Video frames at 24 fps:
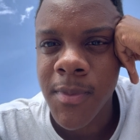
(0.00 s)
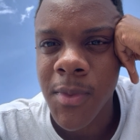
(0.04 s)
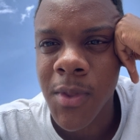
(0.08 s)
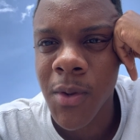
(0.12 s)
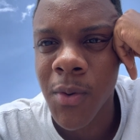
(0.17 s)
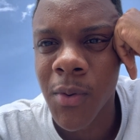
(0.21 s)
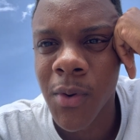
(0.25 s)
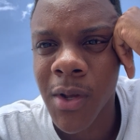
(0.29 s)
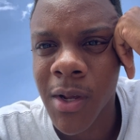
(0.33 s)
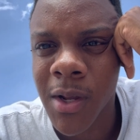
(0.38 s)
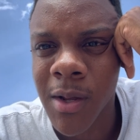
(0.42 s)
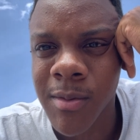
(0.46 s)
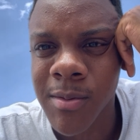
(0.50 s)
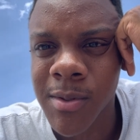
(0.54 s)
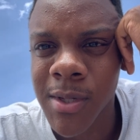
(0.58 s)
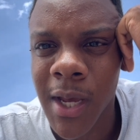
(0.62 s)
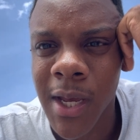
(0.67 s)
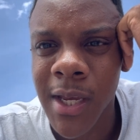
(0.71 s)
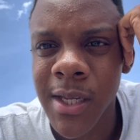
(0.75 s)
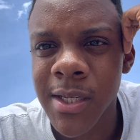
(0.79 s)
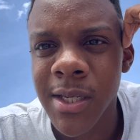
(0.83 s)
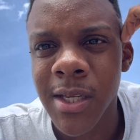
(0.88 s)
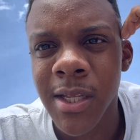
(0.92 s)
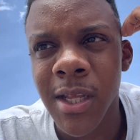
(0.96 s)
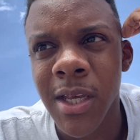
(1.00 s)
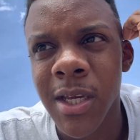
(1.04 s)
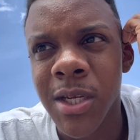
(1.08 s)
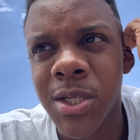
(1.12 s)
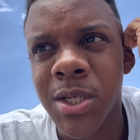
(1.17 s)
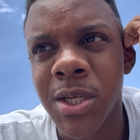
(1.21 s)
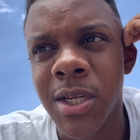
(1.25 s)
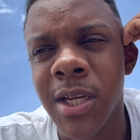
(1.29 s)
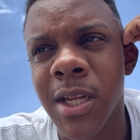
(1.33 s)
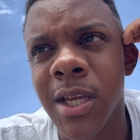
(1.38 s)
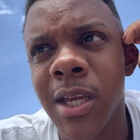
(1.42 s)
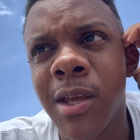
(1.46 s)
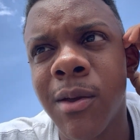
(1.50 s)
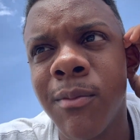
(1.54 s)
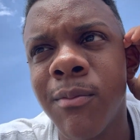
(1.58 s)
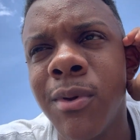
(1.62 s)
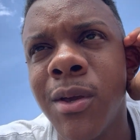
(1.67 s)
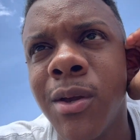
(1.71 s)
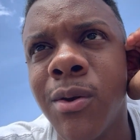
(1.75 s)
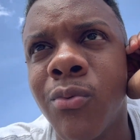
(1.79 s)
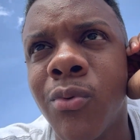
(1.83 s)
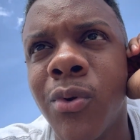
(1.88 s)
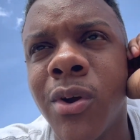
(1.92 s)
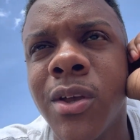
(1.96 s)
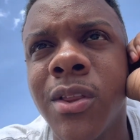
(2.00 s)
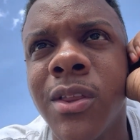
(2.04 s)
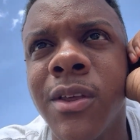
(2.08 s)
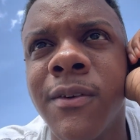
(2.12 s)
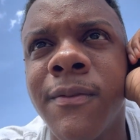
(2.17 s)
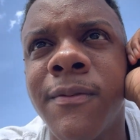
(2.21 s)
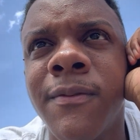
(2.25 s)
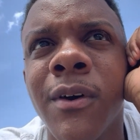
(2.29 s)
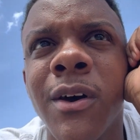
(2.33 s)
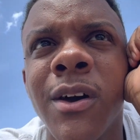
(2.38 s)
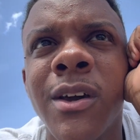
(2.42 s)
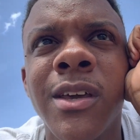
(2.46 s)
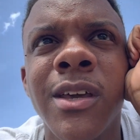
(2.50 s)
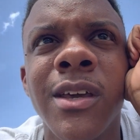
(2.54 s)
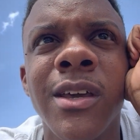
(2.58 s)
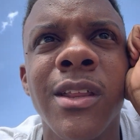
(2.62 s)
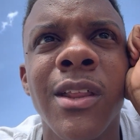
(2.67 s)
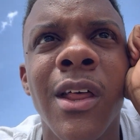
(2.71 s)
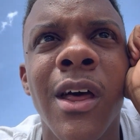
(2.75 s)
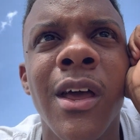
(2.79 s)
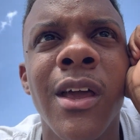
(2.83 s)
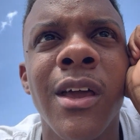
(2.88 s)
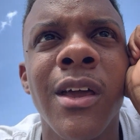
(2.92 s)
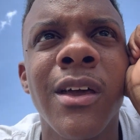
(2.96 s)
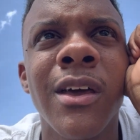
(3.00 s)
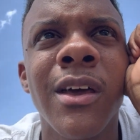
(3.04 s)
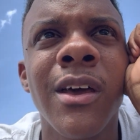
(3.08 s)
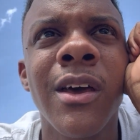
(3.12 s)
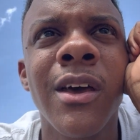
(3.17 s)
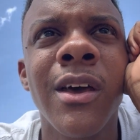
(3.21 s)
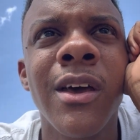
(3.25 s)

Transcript: When it comes to isolation, it can be really fucking like,